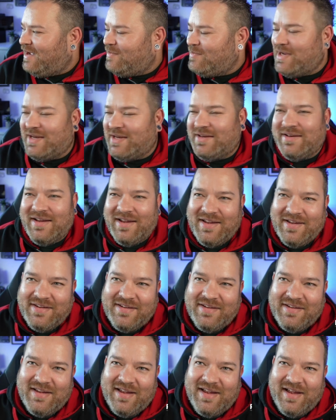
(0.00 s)
I mean,
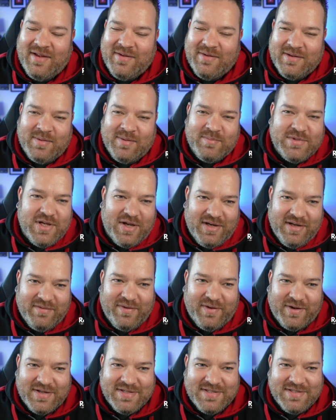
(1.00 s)
I'm totally
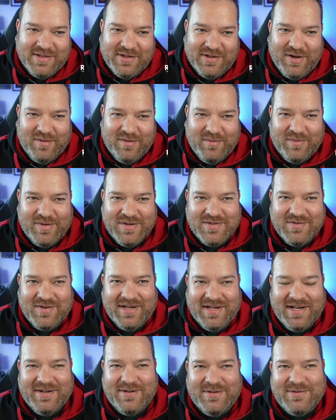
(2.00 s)
focused on the conference
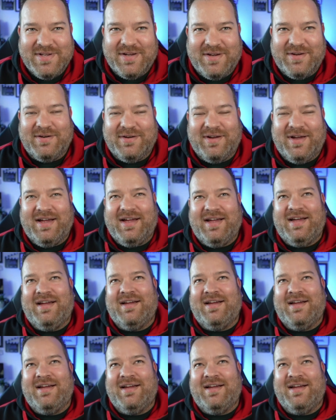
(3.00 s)
right now, so